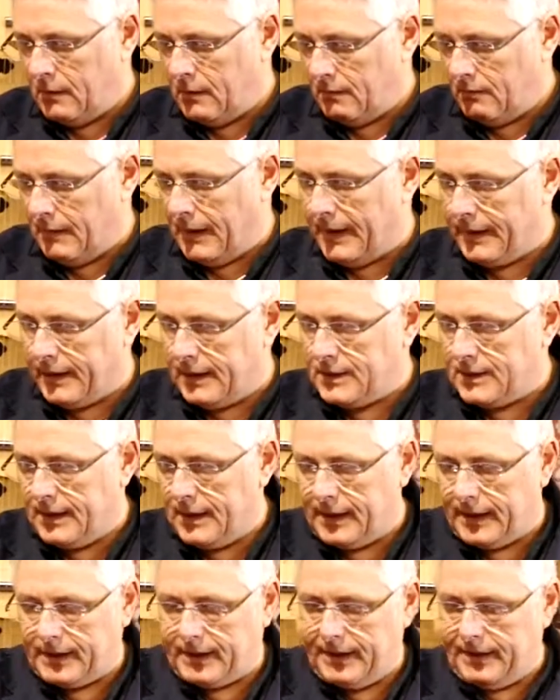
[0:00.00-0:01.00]
My
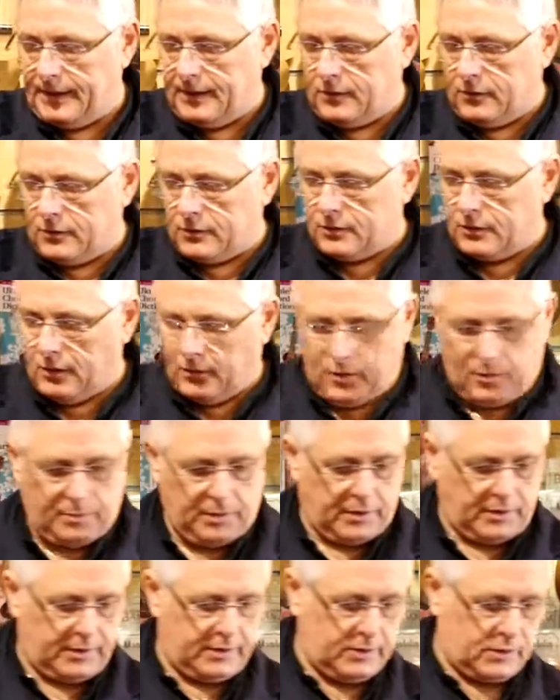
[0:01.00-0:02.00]
guitar cleaner does all the
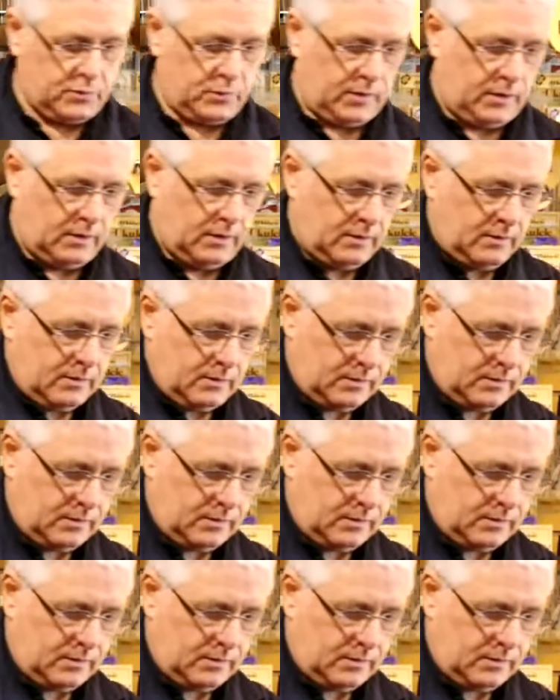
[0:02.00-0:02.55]
body as well,